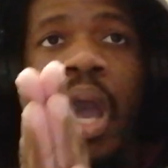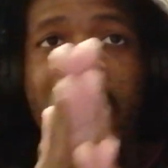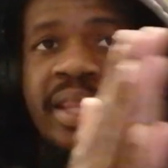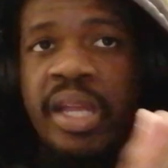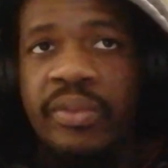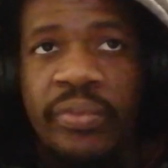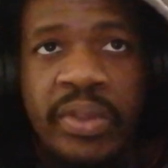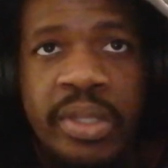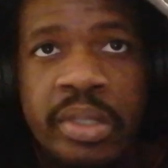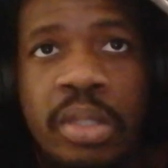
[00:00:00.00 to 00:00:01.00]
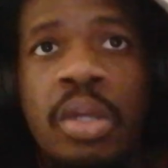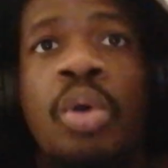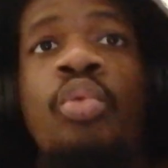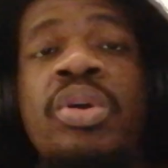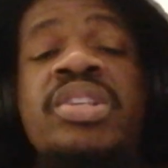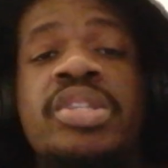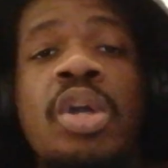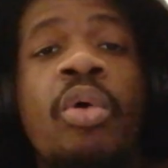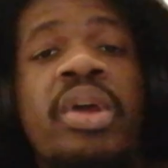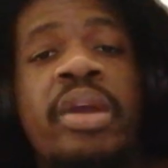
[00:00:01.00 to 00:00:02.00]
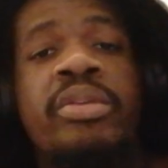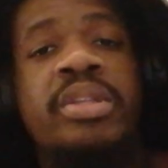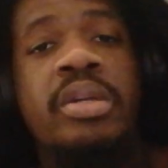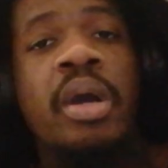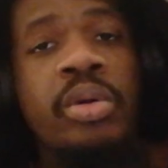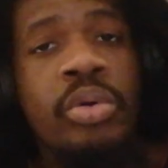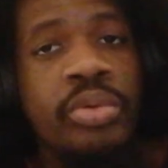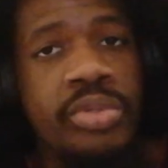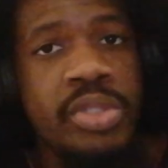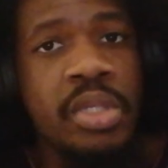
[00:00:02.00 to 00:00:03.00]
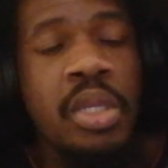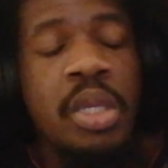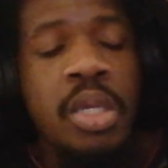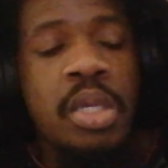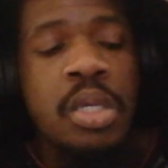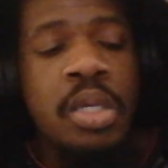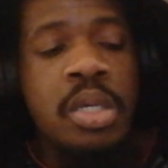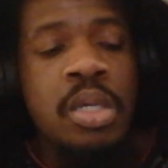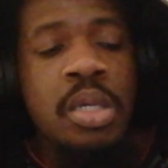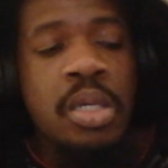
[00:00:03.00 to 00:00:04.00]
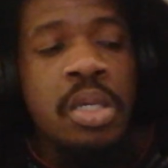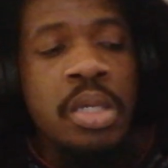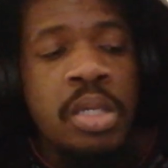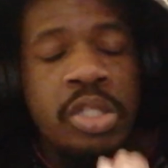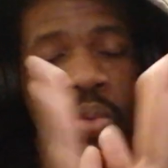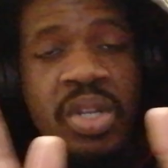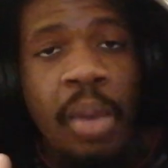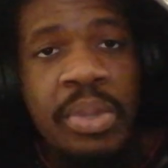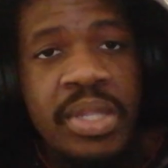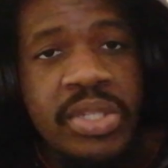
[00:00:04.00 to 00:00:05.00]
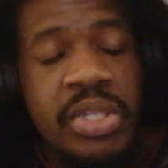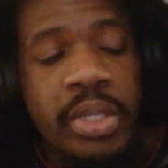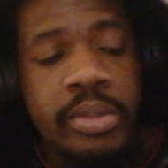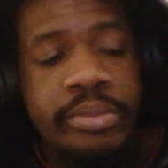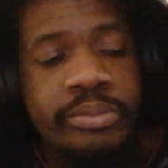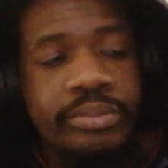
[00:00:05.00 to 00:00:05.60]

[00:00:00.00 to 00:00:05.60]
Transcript: At Anfield, We'll see how everything goes. So with that being said,